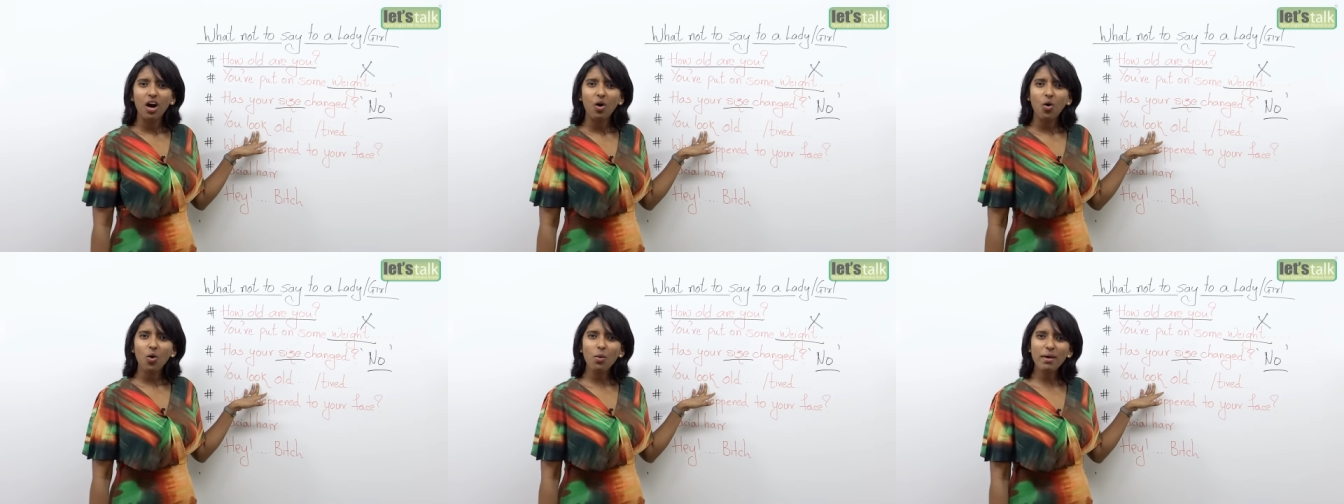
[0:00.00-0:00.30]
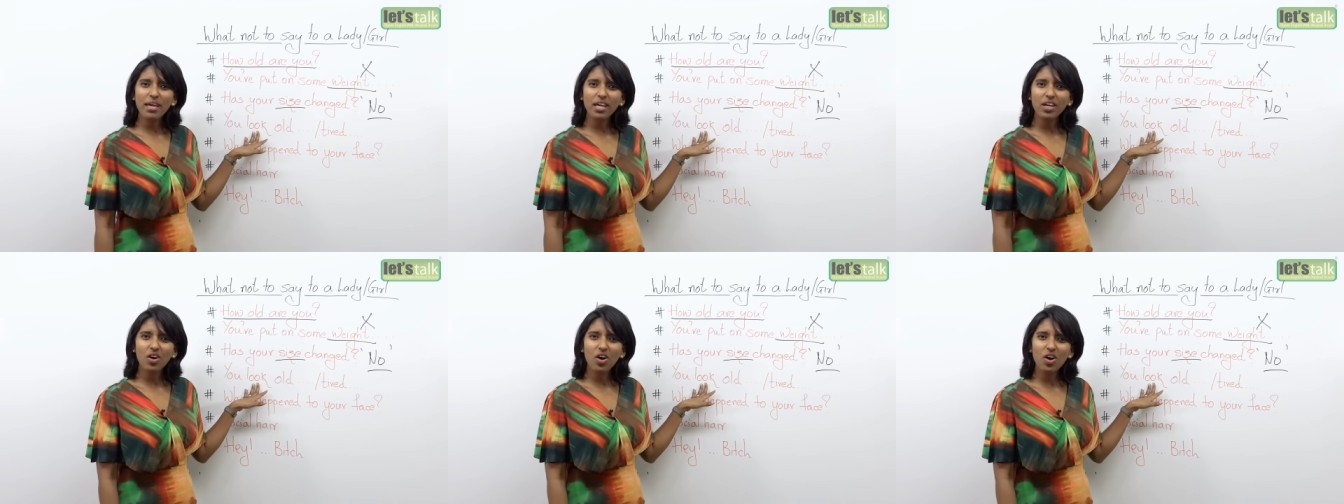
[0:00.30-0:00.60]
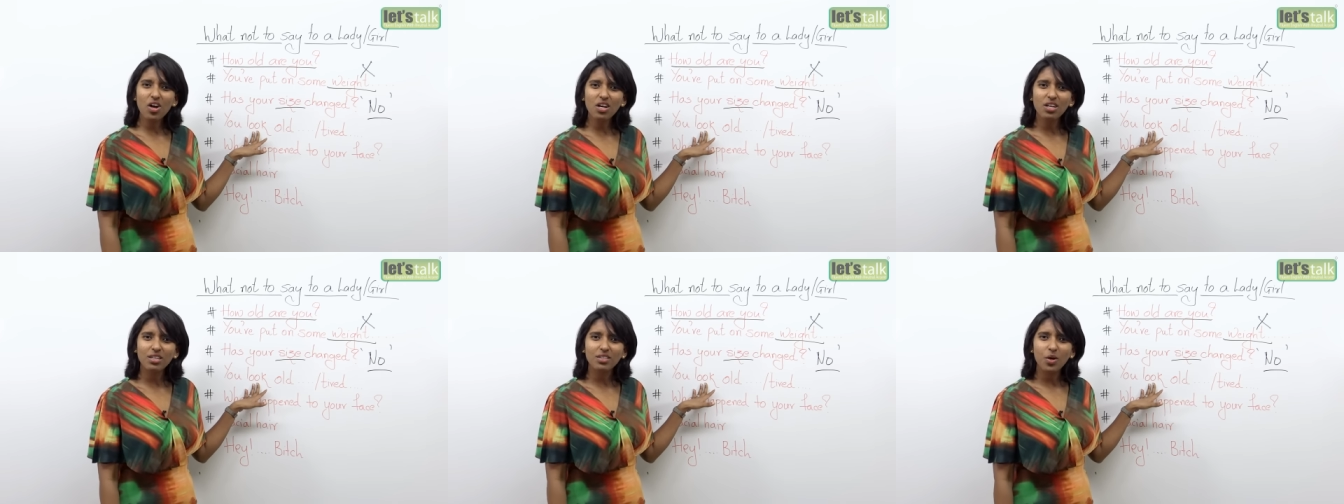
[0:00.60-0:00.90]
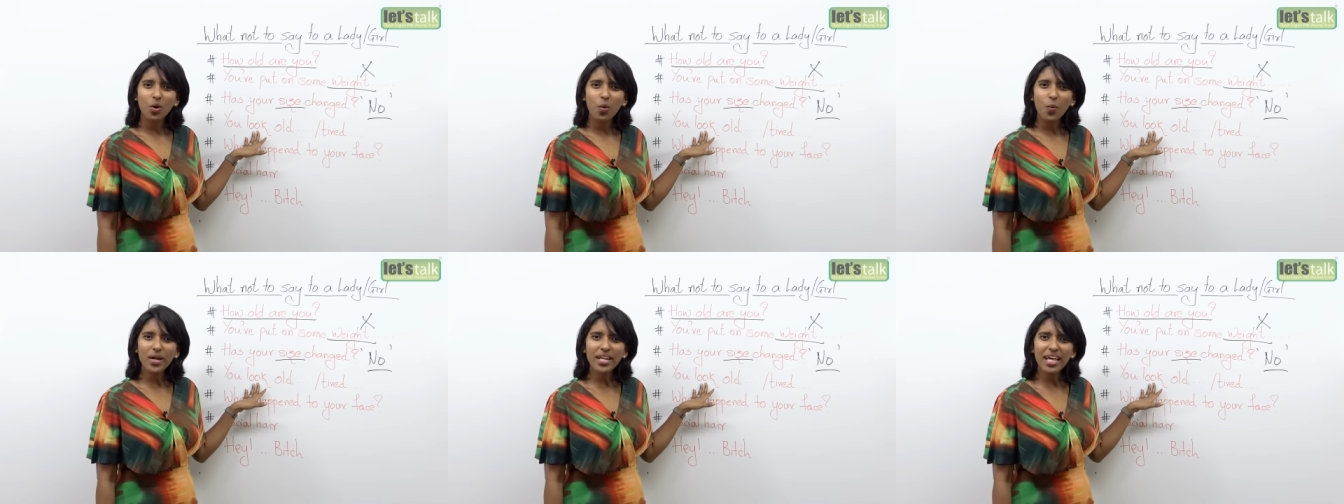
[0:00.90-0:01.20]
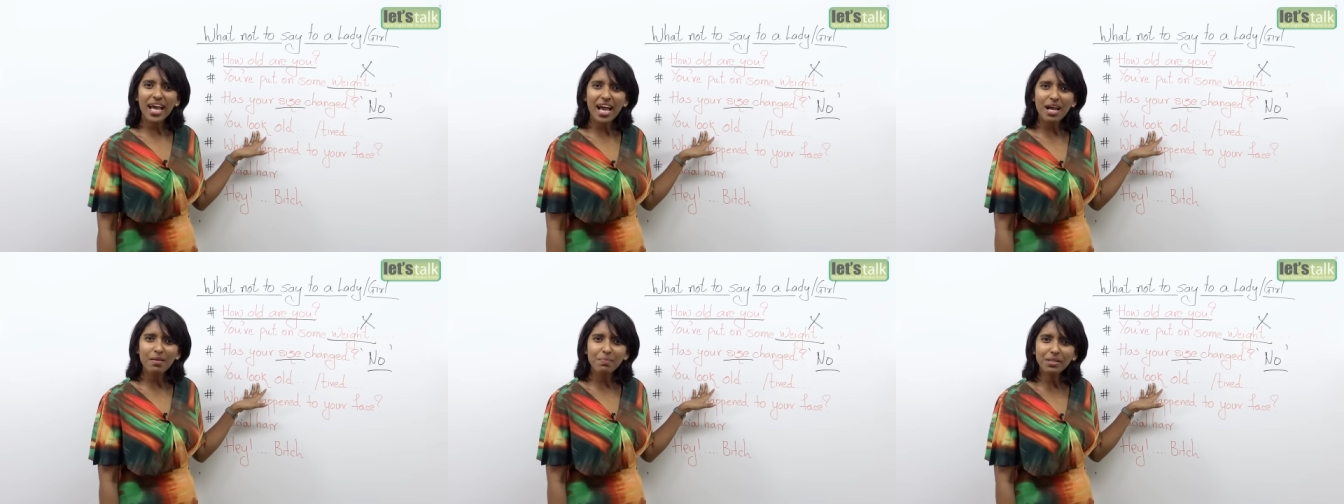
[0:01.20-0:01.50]
oh my God, what
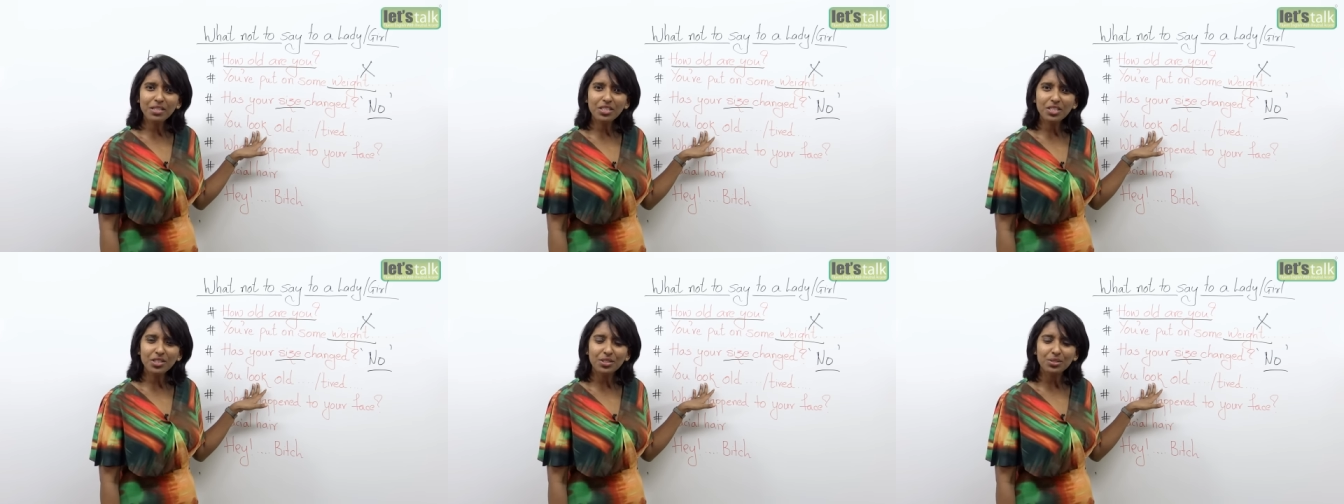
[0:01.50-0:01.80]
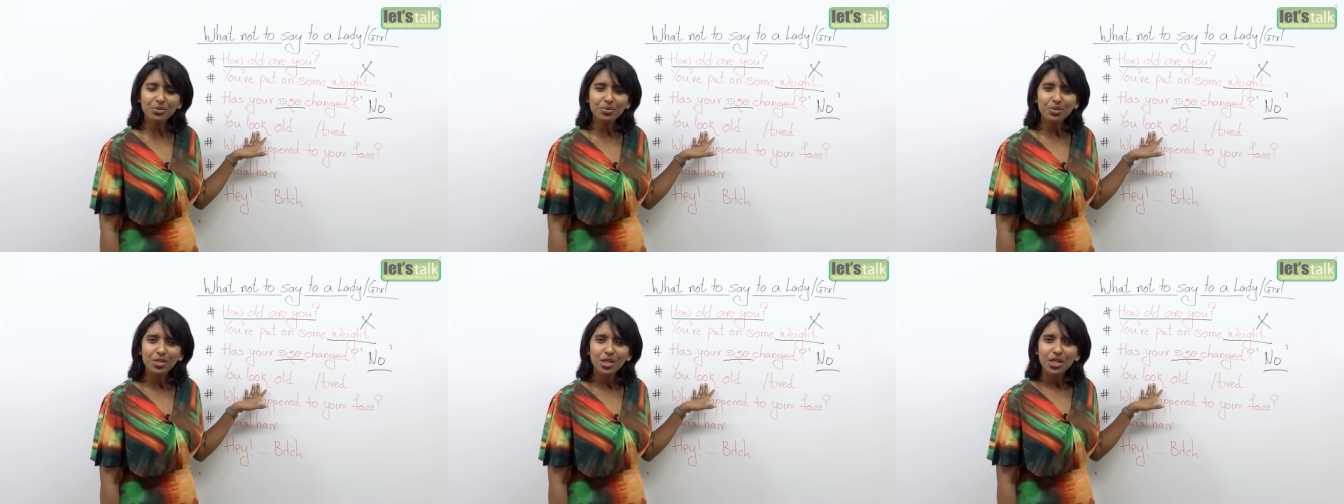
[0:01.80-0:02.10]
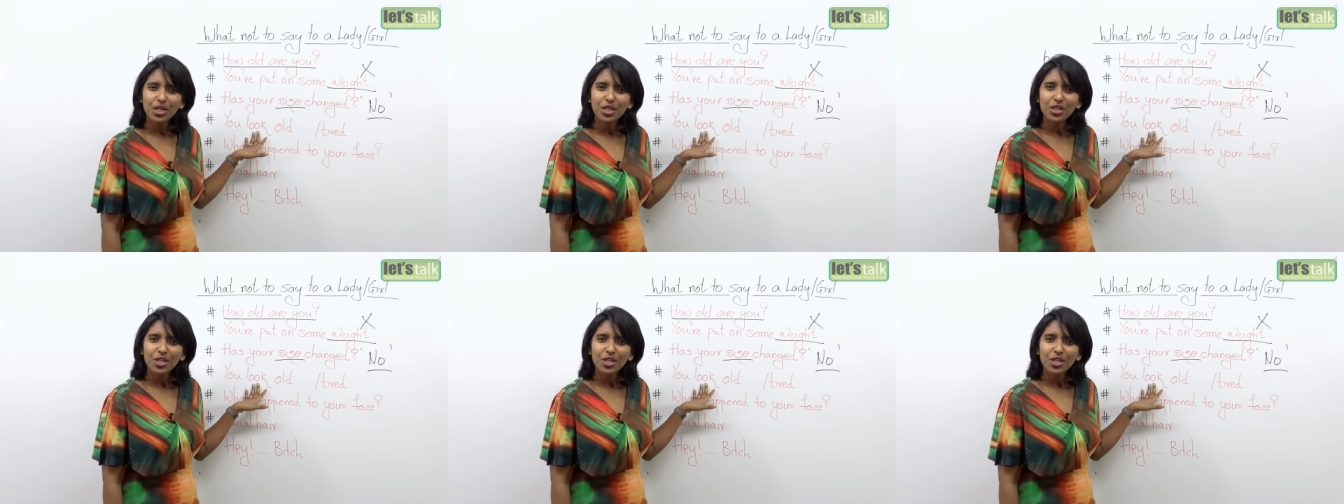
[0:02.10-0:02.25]
happened to you?